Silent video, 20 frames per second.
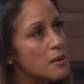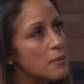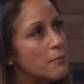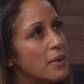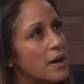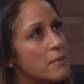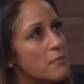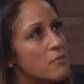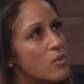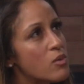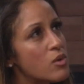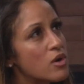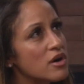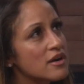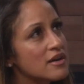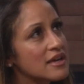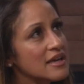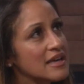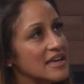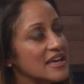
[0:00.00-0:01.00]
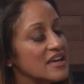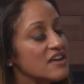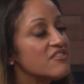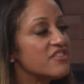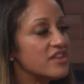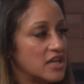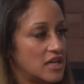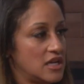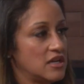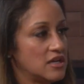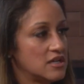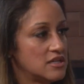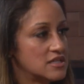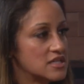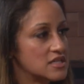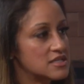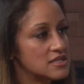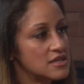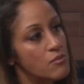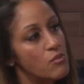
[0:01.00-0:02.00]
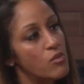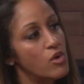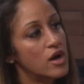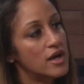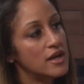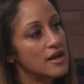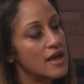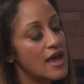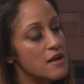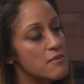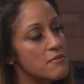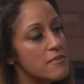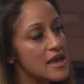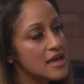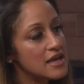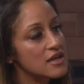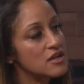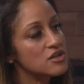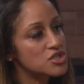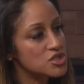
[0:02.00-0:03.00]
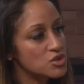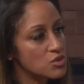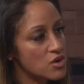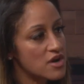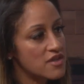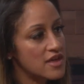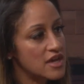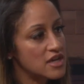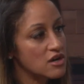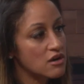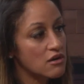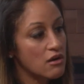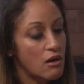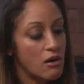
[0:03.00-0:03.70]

but more giving to someone and making sure that you're